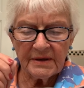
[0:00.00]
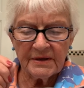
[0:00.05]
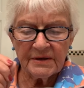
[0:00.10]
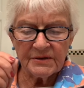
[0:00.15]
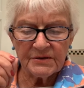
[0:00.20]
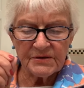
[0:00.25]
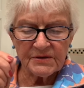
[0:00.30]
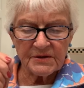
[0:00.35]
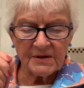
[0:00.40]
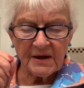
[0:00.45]

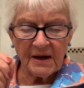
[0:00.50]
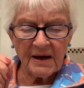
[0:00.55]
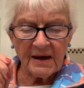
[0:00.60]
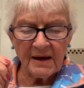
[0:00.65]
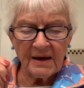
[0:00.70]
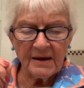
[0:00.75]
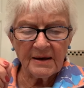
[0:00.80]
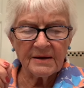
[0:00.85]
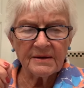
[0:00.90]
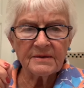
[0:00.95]
is
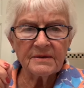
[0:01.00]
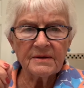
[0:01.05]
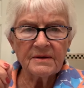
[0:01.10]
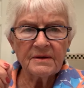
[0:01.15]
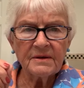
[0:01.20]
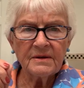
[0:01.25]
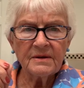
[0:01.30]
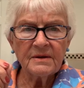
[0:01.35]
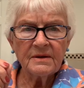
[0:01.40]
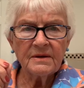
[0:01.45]
God
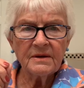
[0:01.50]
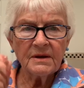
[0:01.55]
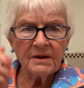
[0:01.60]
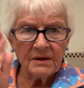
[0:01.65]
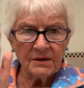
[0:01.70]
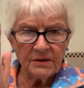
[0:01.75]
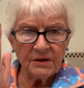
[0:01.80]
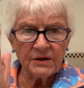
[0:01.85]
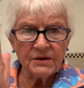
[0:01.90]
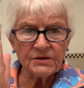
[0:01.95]

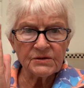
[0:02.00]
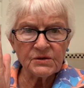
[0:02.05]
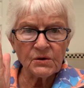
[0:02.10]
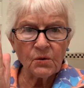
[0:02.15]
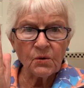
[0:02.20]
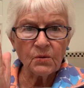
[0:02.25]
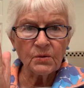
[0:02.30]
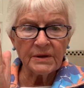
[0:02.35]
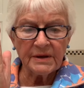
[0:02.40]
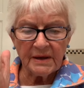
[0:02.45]
in his
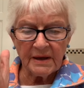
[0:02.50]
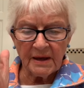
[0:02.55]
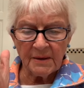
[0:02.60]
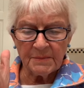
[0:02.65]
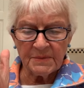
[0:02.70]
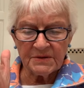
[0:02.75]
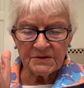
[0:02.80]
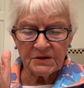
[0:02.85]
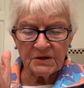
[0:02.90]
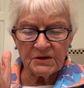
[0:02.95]
holy
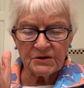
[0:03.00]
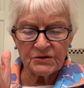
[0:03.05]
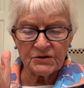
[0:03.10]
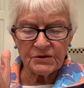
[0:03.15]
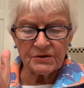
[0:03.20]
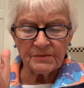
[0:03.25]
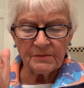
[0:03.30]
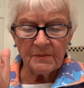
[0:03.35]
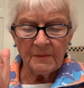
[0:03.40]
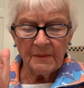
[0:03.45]

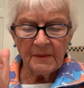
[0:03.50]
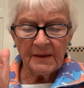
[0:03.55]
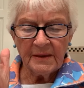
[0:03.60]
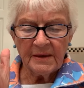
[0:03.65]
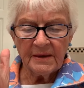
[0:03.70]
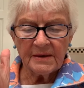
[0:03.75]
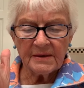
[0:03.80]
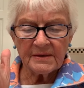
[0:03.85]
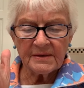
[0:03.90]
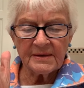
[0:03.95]
habitation.
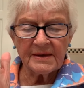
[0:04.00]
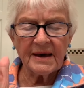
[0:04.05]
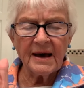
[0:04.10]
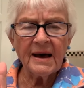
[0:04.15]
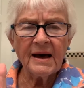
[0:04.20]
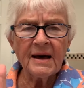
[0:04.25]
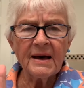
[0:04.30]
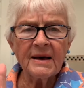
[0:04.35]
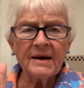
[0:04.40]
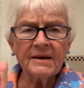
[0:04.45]

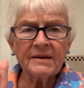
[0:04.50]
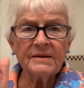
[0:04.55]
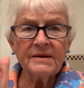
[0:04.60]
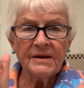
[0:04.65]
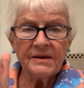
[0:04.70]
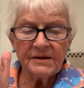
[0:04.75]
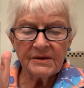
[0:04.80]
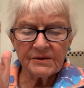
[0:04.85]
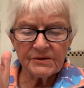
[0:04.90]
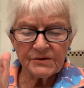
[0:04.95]
God
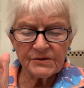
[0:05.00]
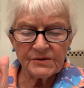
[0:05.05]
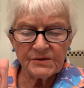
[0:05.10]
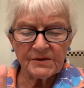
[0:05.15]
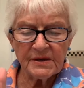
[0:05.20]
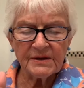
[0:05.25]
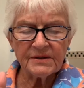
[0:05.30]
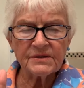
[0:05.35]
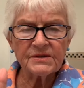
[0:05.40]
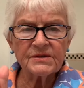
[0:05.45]

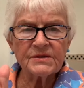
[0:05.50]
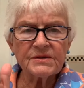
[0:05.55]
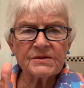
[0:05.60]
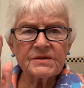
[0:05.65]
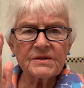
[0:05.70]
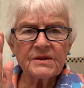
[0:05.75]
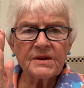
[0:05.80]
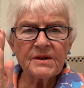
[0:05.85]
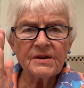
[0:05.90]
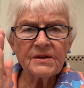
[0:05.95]

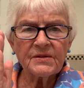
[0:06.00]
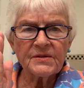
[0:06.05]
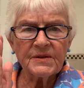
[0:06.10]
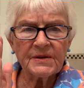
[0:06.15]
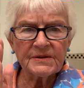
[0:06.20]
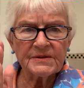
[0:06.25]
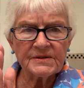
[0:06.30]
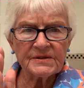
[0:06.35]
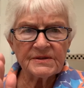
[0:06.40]
sets the